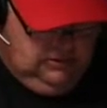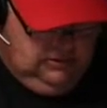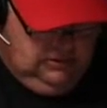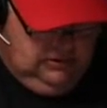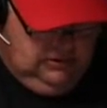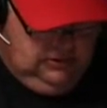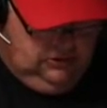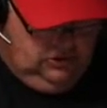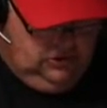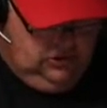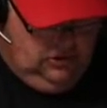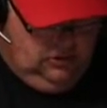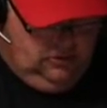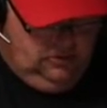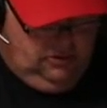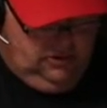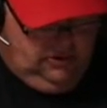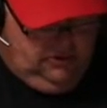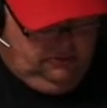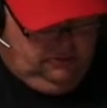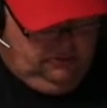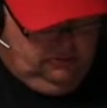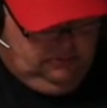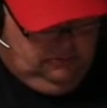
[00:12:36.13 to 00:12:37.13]

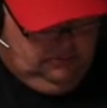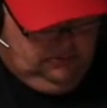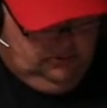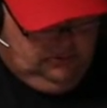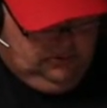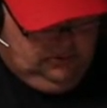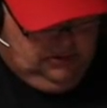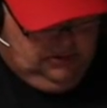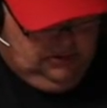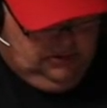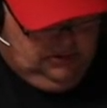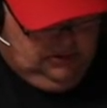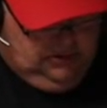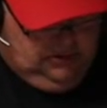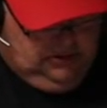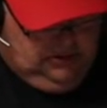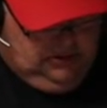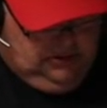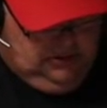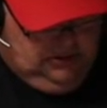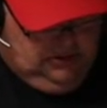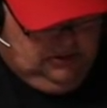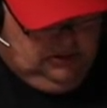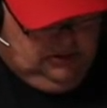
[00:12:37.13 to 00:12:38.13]
Showing
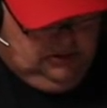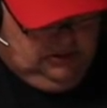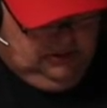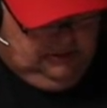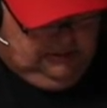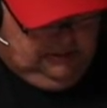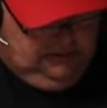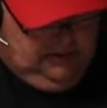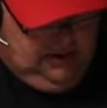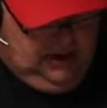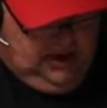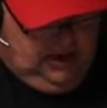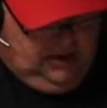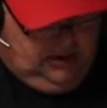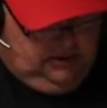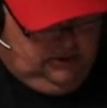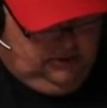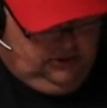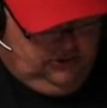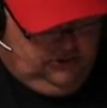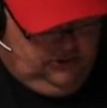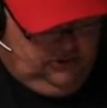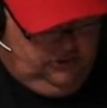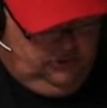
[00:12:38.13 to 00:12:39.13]
it's got
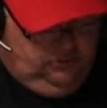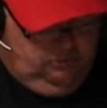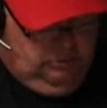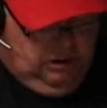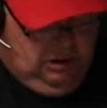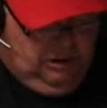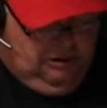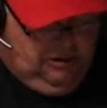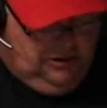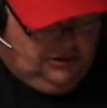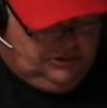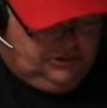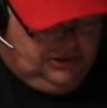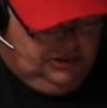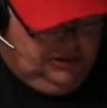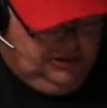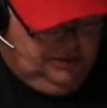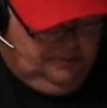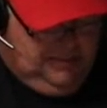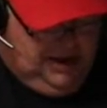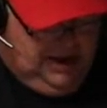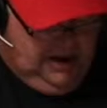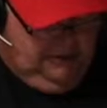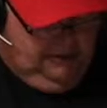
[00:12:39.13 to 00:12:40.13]
2 bars on the
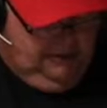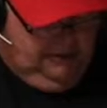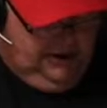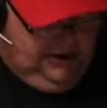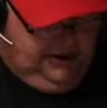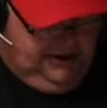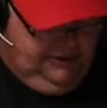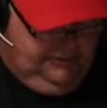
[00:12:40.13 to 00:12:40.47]
battery,